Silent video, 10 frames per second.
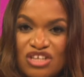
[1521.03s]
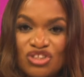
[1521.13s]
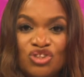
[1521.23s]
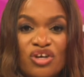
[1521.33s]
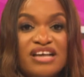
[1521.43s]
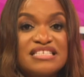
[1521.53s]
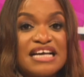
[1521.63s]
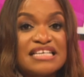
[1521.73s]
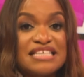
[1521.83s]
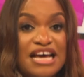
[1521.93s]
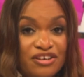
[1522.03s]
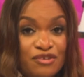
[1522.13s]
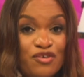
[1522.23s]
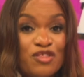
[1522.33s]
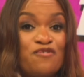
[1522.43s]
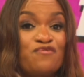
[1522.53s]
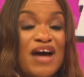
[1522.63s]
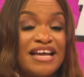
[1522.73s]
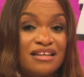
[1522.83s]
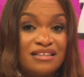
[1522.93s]
So join us next Saturday for the
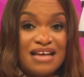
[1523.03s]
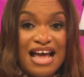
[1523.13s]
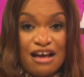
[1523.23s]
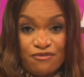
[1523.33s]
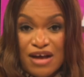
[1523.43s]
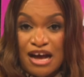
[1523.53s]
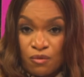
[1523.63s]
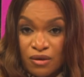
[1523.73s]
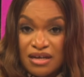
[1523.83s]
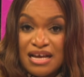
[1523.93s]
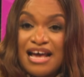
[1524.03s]
final half hour